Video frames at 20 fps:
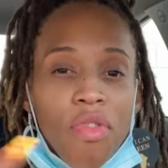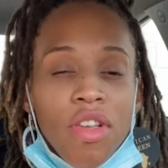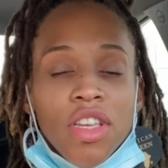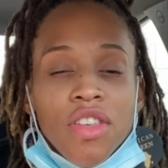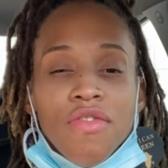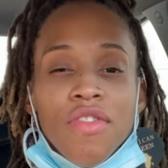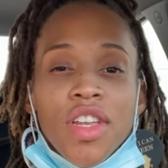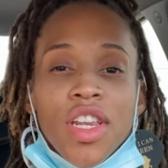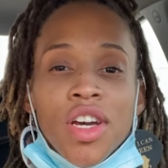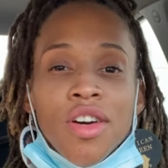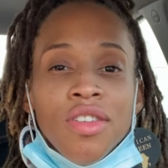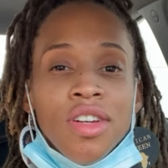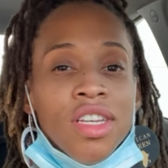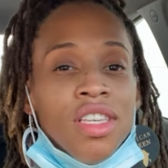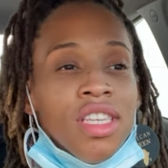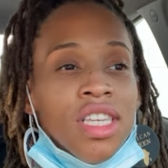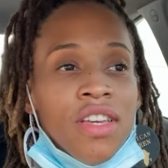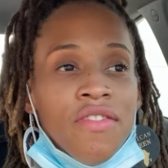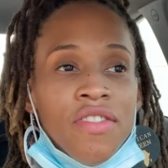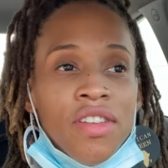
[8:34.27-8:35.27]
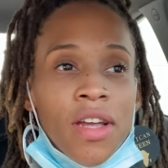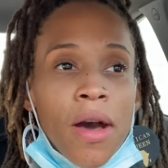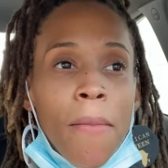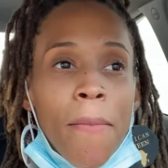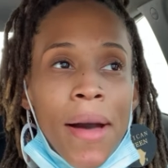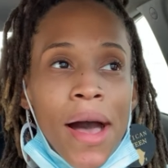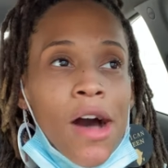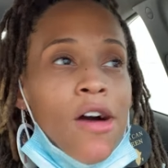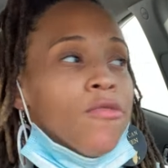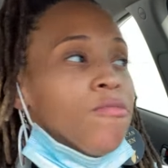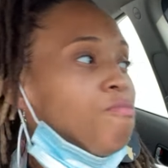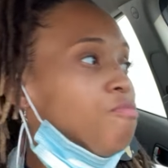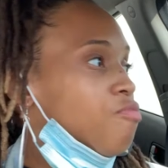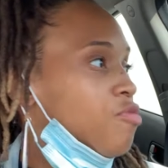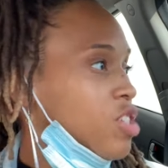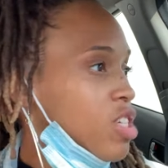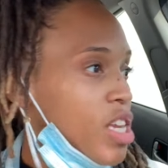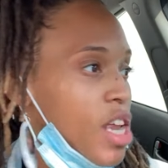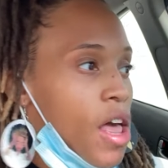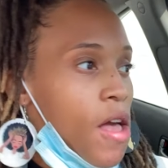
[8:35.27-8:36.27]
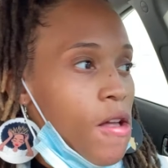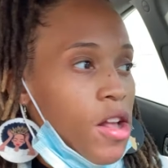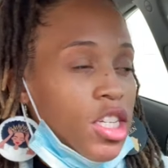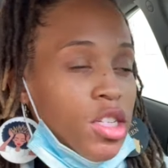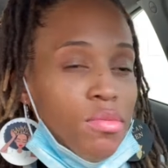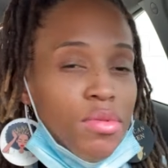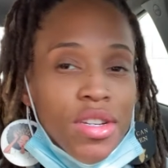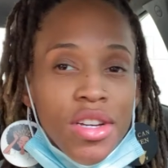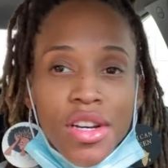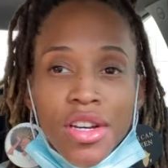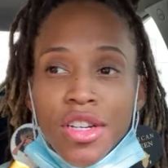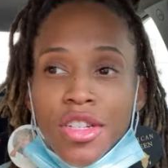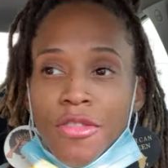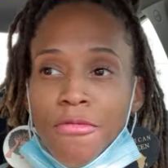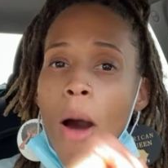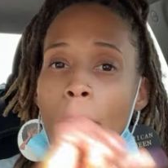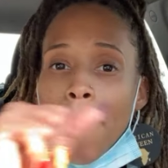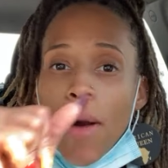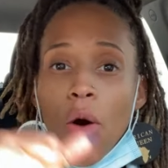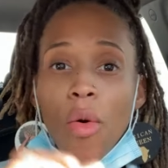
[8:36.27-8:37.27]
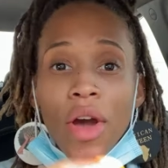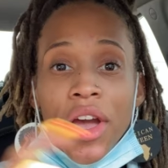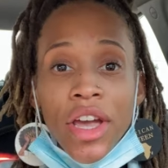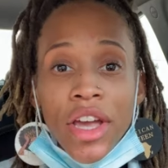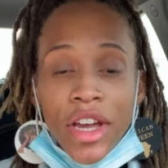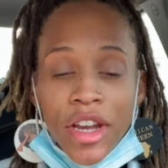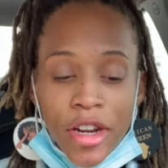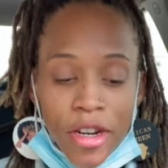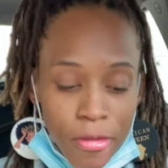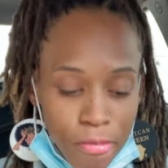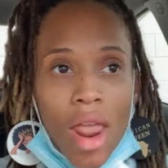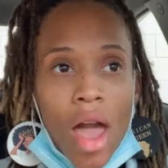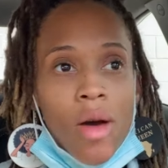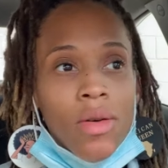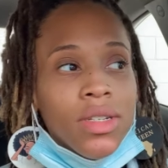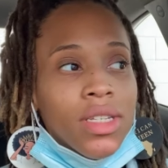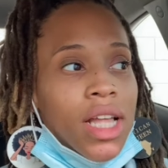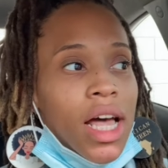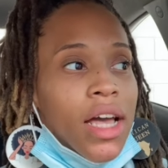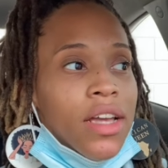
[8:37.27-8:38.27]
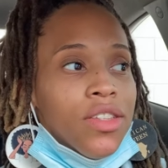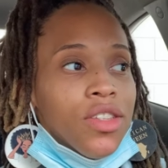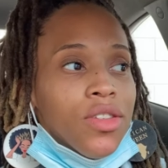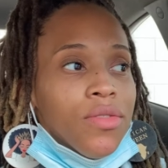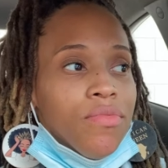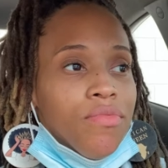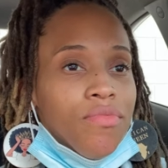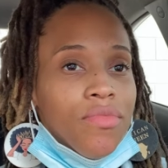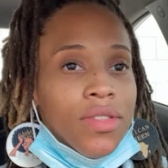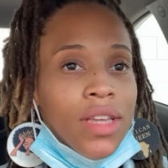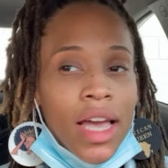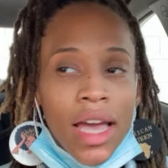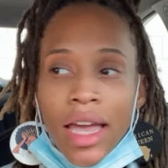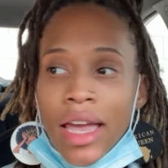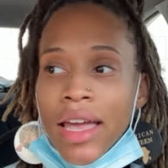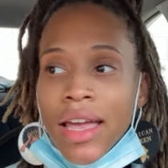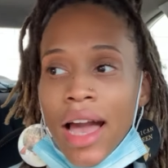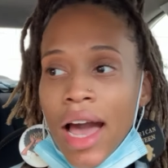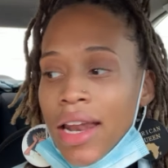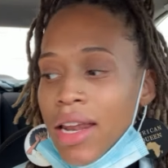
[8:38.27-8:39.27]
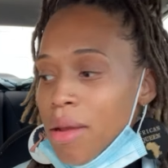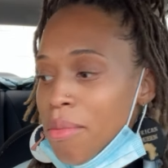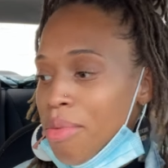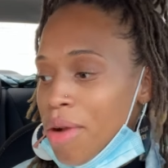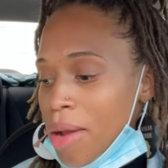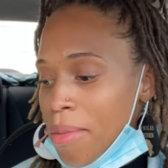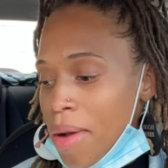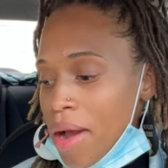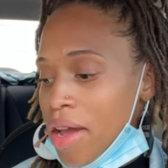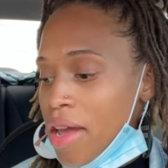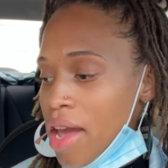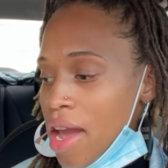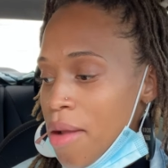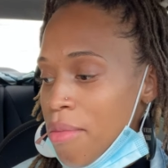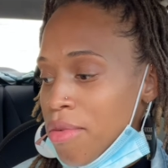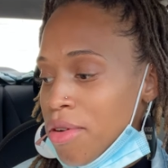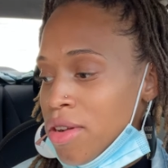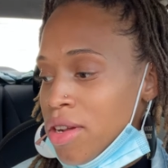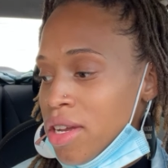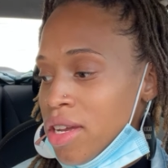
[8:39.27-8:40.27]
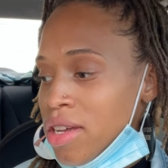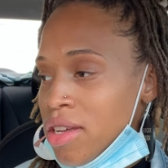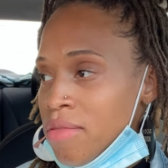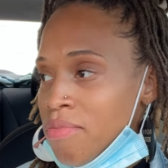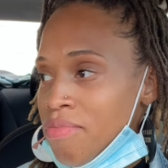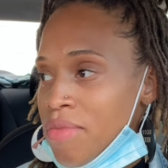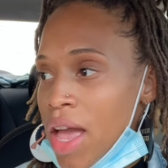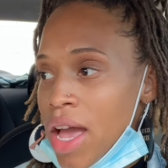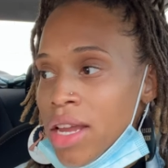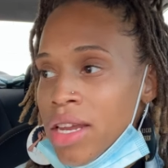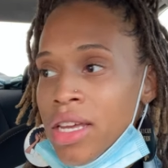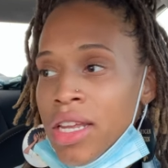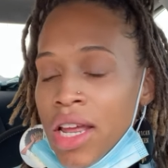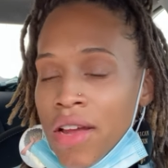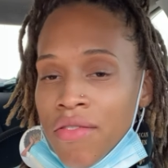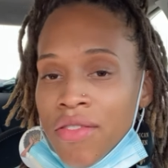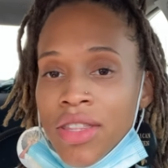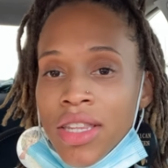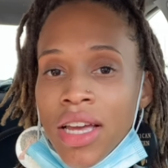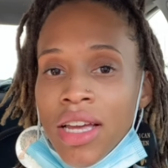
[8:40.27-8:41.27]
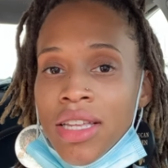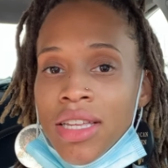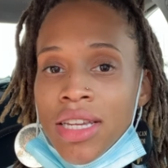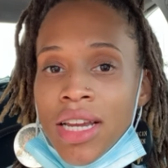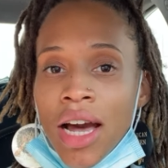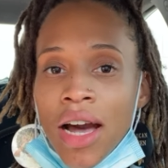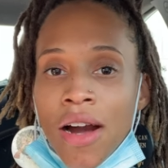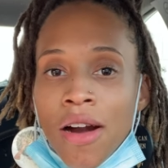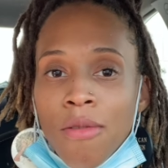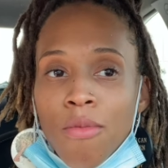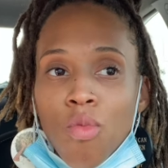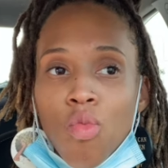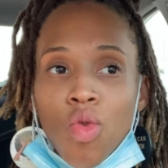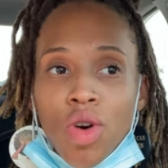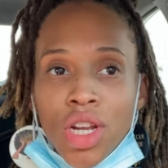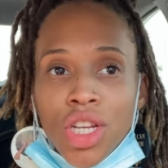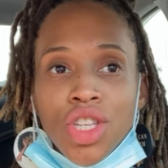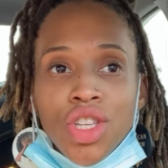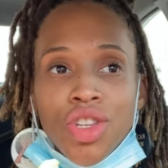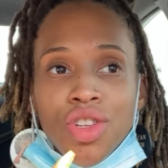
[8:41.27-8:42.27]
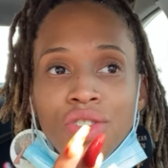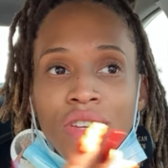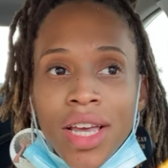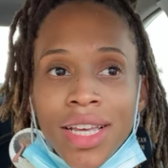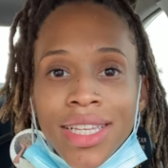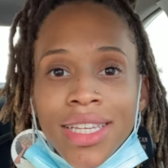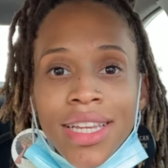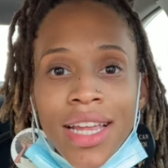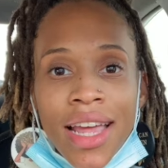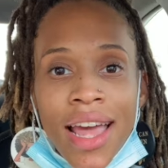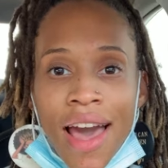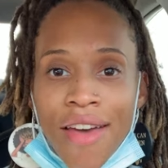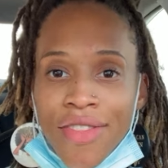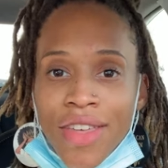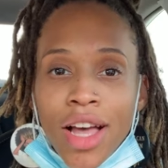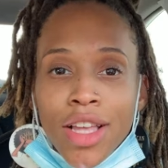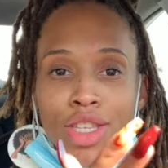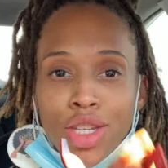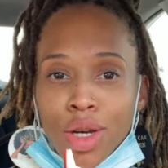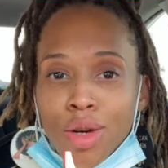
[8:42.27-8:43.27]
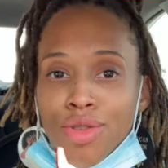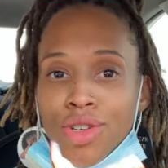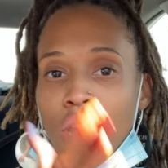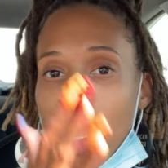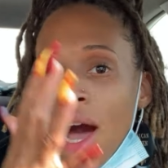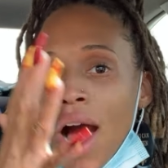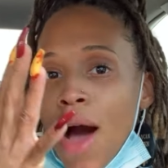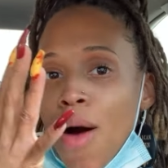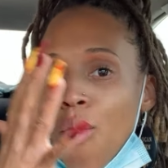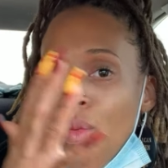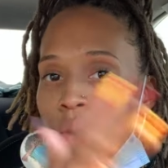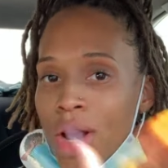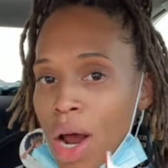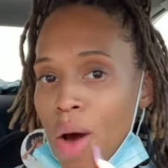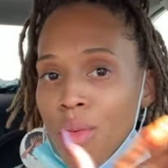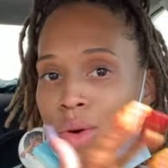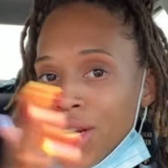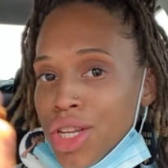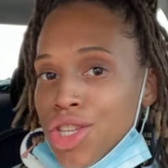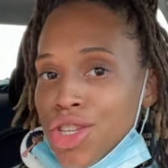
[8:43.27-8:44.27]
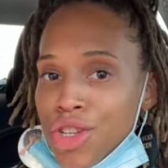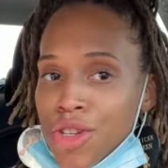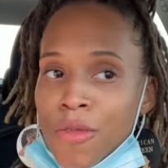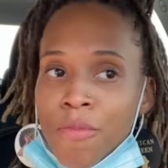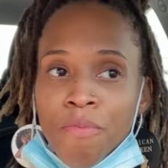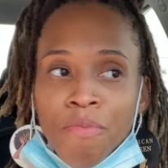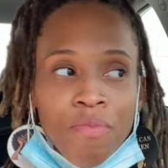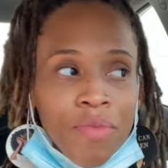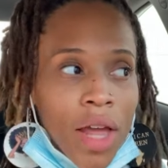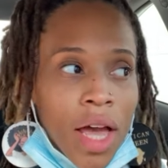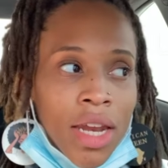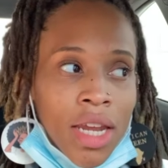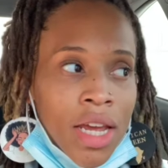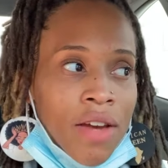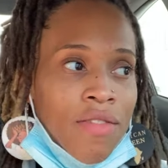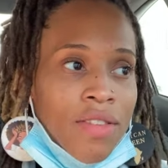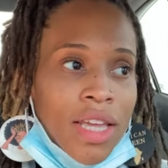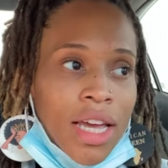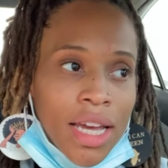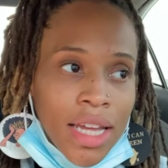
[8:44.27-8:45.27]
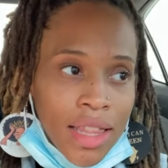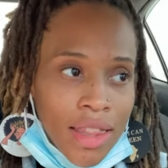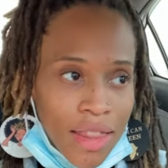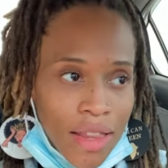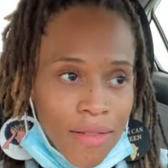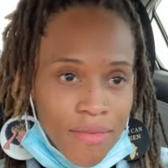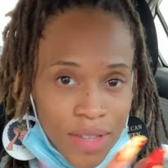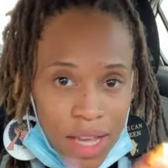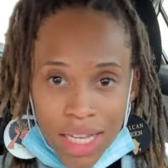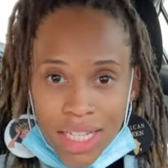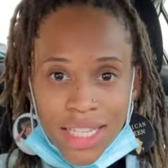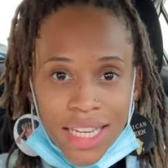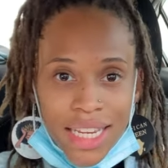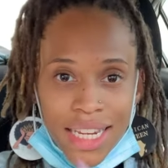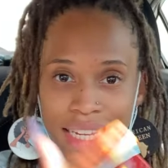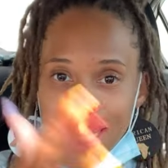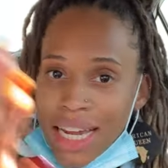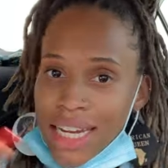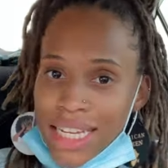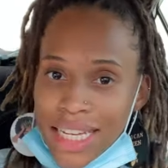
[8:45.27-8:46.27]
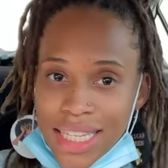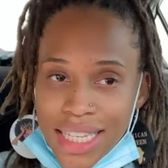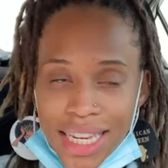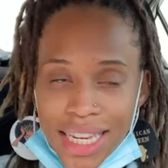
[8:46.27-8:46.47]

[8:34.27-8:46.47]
this video is even about today is because on my way here, I was like, dang, I didn't bring my camera. And I did everything that I wanted to do yesterday after I told y'all what I wanted to do. I did everything yesterday that I did